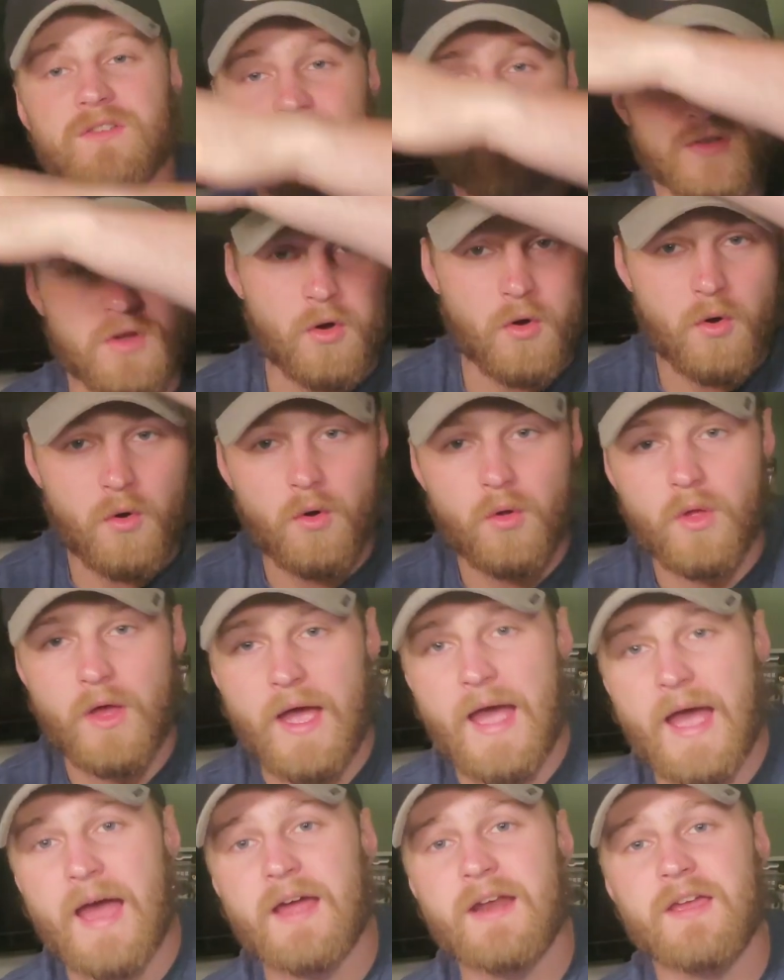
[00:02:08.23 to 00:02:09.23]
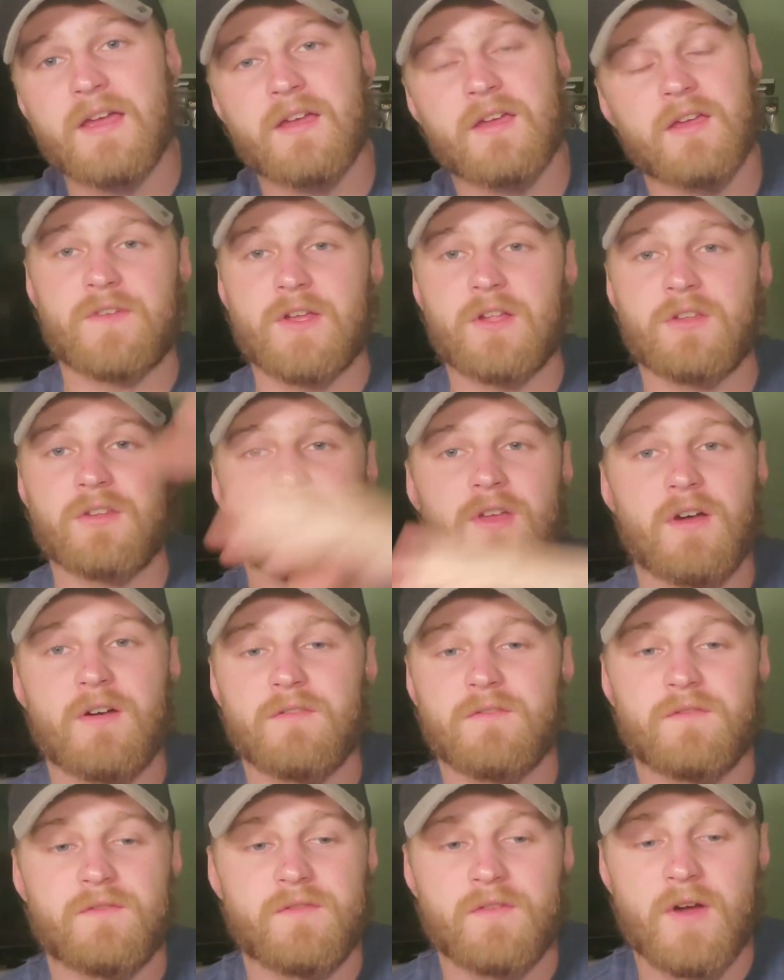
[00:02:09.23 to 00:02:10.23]
There's a whole attic filled
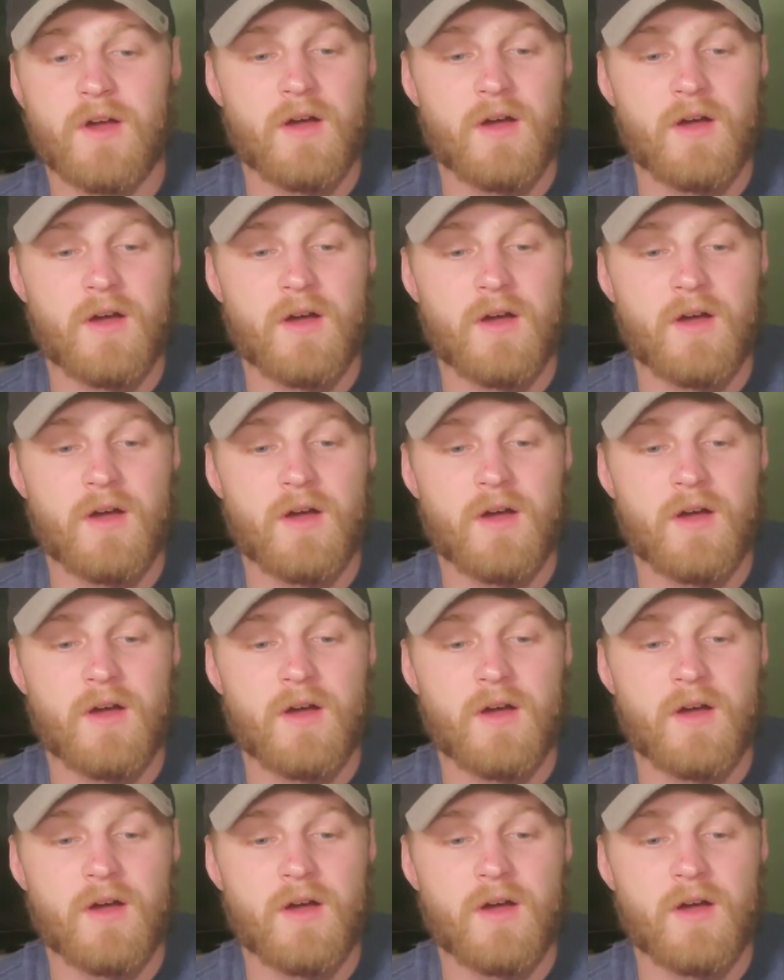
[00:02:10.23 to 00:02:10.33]
of,